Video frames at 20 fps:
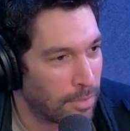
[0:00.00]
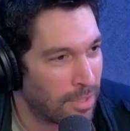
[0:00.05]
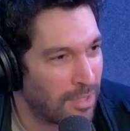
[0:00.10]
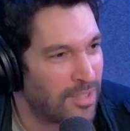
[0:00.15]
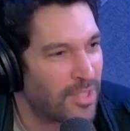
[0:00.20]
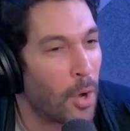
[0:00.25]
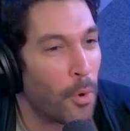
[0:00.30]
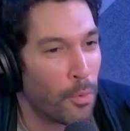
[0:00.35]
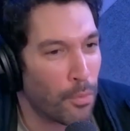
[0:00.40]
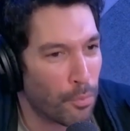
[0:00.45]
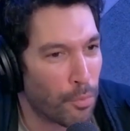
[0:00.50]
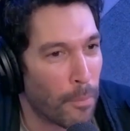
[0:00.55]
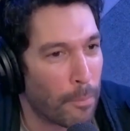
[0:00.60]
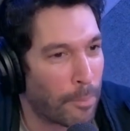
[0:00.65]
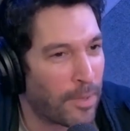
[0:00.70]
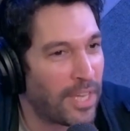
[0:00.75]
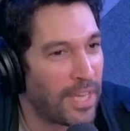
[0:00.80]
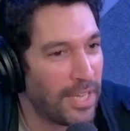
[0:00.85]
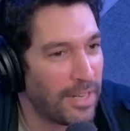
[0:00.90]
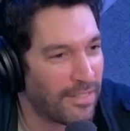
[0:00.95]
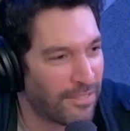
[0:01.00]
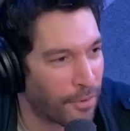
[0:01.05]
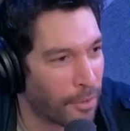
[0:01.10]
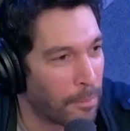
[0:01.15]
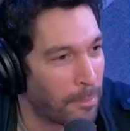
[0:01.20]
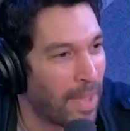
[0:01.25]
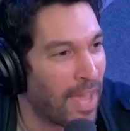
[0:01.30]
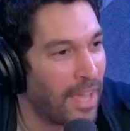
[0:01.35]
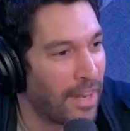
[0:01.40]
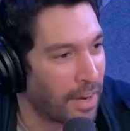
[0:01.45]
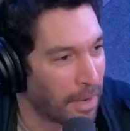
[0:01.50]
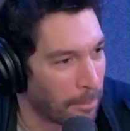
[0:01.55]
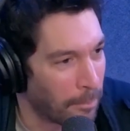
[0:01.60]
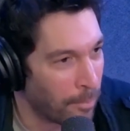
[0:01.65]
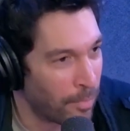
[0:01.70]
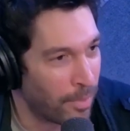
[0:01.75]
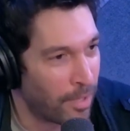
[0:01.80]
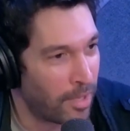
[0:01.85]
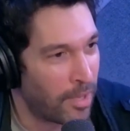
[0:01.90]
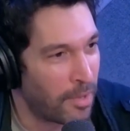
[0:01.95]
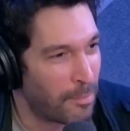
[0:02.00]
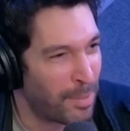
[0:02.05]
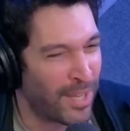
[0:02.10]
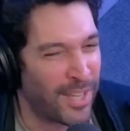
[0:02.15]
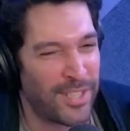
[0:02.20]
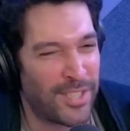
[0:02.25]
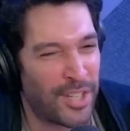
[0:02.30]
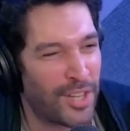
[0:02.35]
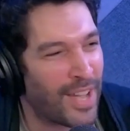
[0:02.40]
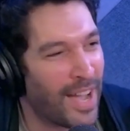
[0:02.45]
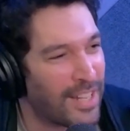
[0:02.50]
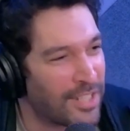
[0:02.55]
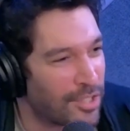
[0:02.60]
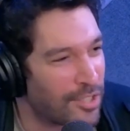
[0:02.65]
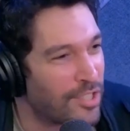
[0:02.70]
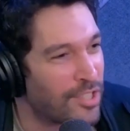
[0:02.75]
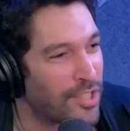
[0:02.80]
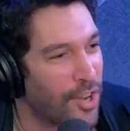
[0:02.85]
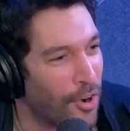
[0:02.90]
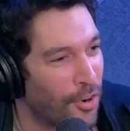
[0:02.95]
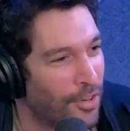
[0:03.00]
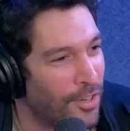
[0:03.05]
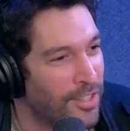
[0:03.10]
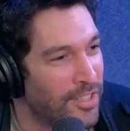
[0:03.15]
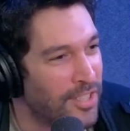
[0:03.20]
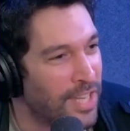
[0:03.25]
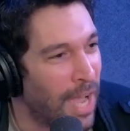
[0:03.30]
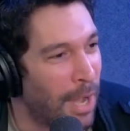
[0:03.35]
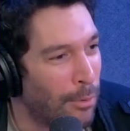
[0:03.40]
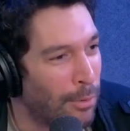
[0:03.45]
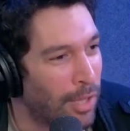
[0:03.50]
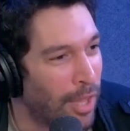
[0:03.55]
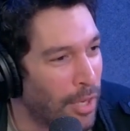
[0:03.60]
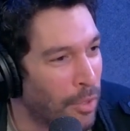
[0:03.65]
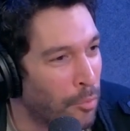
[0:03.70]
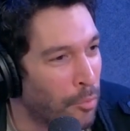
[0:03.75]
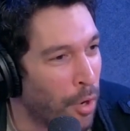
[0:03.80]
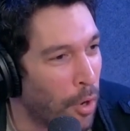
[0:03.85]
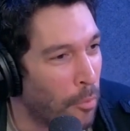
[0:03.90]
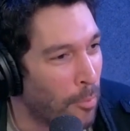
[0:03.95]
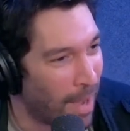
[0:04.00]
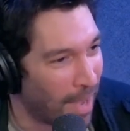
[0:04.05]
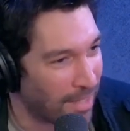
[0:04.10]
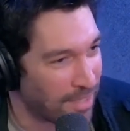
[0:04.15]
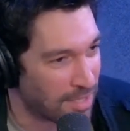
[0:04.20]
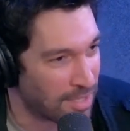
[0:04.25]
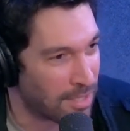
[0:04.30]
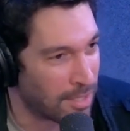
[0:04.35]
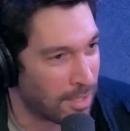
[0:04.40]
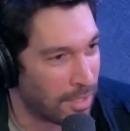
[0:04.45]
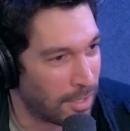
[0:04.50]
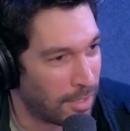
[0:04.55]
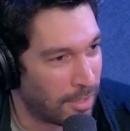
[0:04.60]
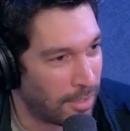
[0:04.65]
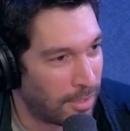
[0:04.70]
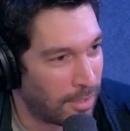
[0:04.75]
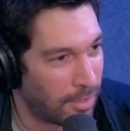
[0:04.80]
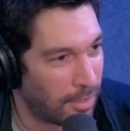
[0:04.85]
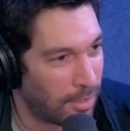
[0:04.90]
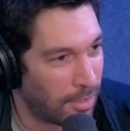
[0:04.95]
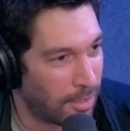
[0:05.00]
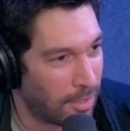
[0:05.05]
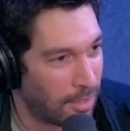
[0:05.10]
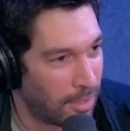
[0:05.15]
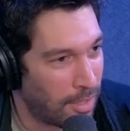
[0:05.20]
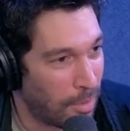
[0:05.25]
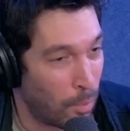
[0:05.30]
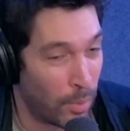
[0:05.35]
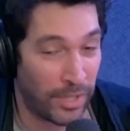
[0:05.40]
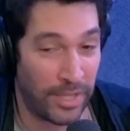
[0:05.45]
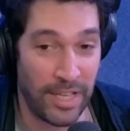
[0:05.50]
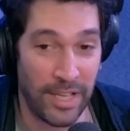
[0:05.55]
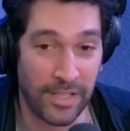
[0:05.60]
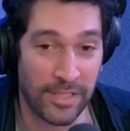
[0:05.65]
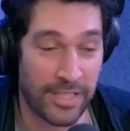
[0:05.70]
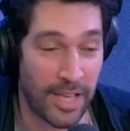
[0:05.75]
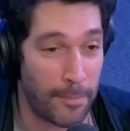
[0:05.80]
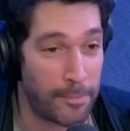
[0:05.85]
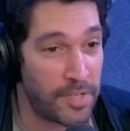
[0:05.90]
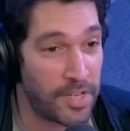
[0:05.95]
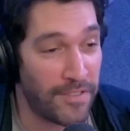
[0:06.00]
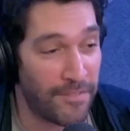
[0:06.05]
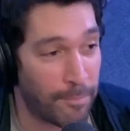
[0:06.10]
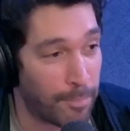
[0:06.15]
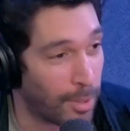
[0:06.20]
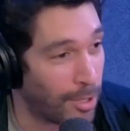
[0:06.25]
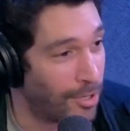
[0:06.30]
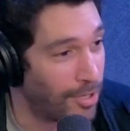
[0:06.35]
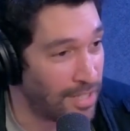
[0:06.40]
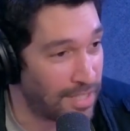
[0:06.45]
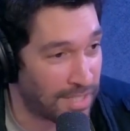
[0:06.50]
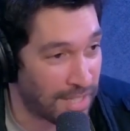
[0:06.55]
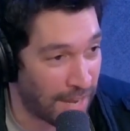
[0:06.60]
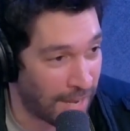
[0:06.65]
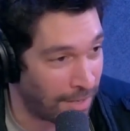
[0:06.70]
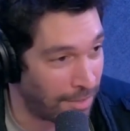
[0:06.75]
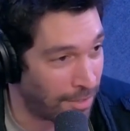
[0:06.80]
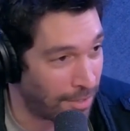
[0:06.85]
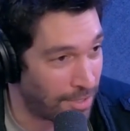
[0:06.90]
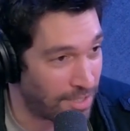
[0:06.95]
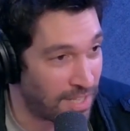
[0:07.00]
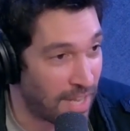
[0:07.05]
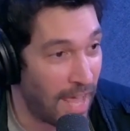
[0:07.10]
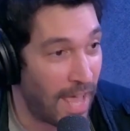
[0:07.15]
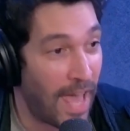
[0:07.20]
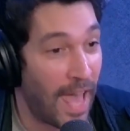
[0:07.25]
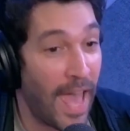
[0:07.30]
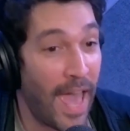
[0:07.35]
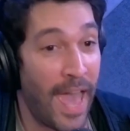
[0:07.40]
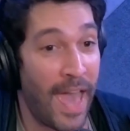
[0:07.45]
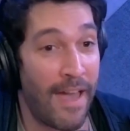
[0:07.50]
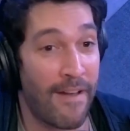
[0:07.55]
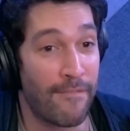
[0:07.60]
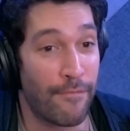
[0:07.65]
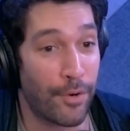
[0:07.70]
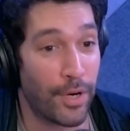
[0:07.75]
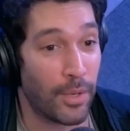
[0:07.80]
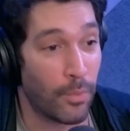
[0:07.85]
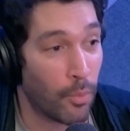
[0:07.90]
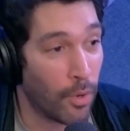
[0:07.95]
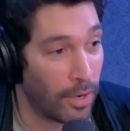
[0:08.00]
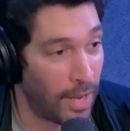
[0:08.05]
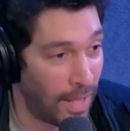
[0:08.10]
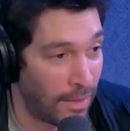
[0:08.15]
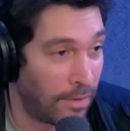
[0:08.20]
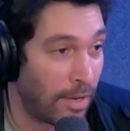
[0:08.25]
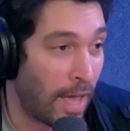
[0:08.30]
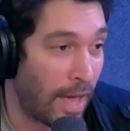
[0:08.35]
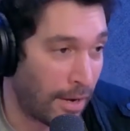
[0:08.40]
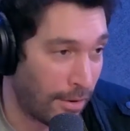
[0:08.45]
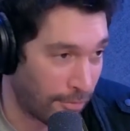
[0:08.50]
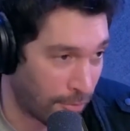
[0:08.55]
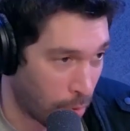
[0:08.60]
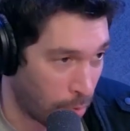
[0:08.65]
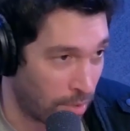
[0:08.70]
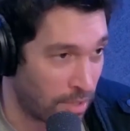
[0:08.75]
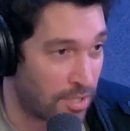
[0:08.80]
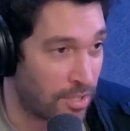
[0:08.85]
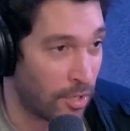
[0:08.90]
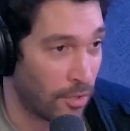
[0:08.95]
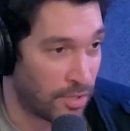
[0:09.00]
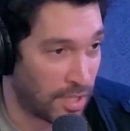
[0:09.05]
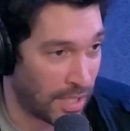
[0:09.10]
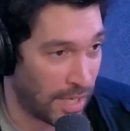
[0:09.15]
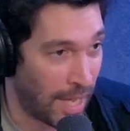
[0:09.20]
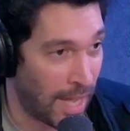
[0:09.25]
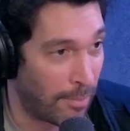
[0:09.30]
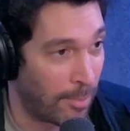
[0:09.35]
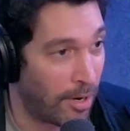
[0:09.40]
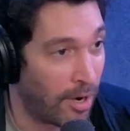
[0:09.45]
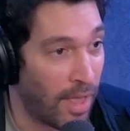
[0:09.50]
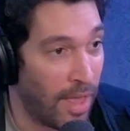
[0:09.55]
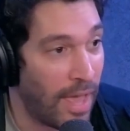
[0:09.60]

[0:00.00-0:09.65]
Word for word: Don't repeat verbatim because you guys are starting to sound like robots. With the exception of Bernie Sanders, everyone, and, and of course Tulsi Gabbard,